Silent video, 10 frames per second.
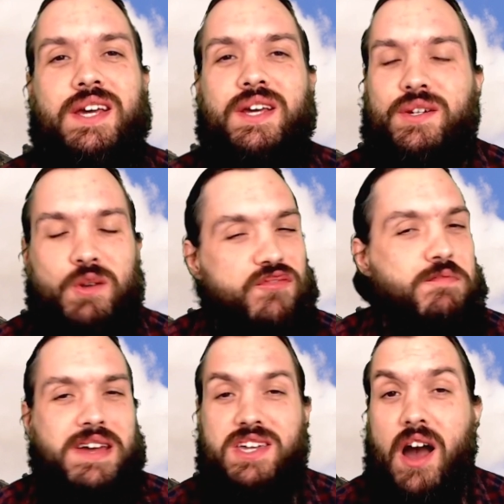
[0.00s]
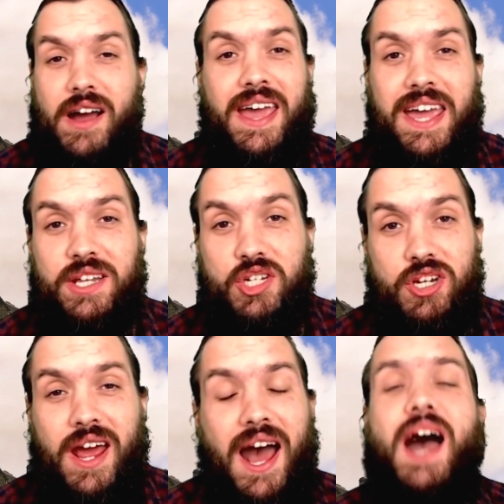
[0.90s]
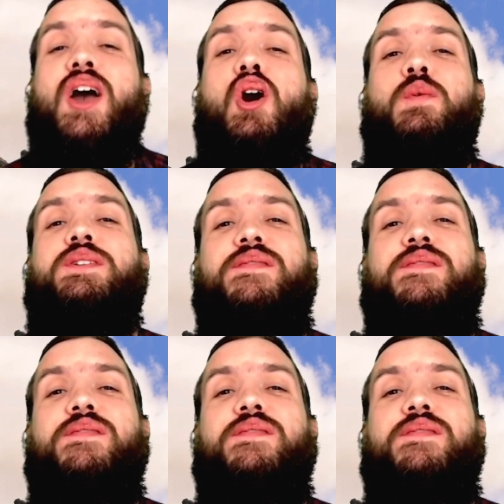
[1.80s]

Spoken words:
So from a young age, I always